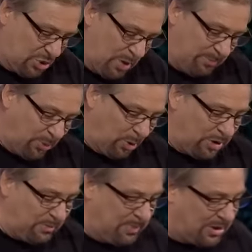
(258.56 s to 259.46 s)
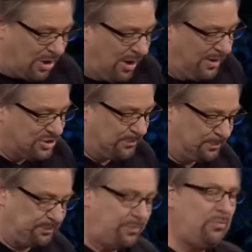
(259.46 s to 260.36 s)
so important because
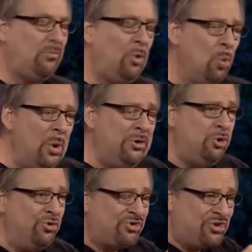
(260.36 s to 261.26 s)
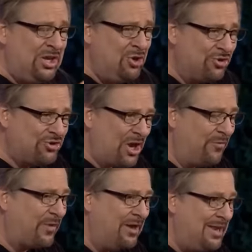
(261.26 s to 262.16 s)
when you see
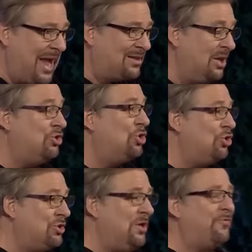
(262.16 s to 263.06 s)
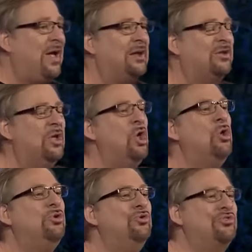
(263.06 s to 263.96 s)
yourself connected to your defect,
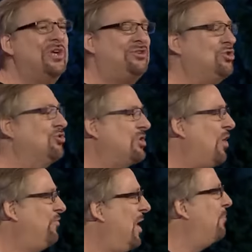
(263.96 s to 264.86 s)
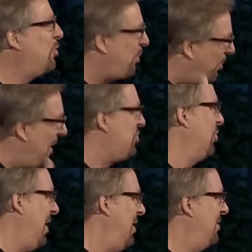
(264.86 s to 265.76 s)
you set yourself up to
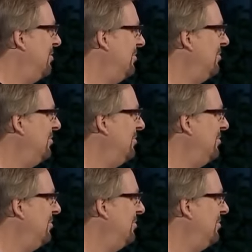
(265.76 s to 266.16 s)
perpetuate it.